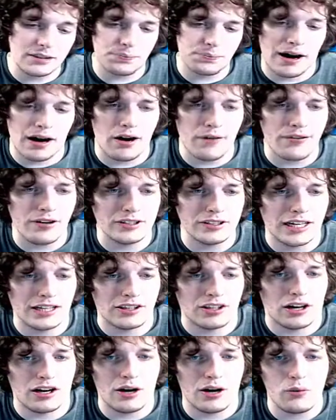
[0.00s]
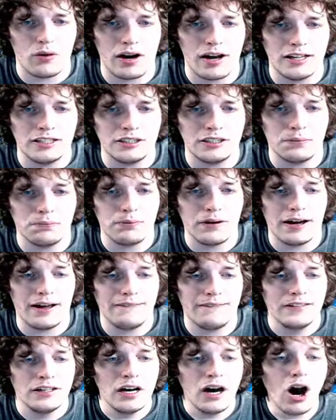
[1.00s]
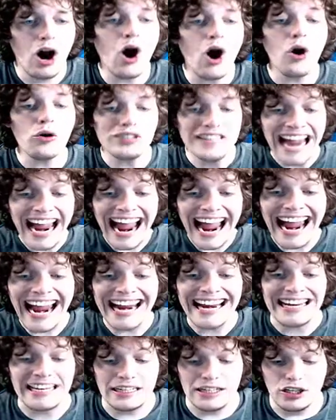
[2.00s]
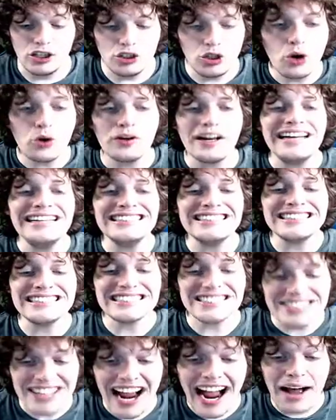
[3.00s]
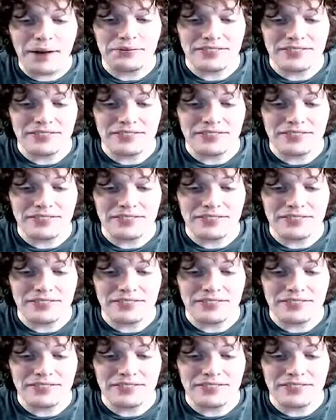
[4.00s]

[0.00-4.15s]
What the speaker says: powerful as I thought it was, but okay! You can stop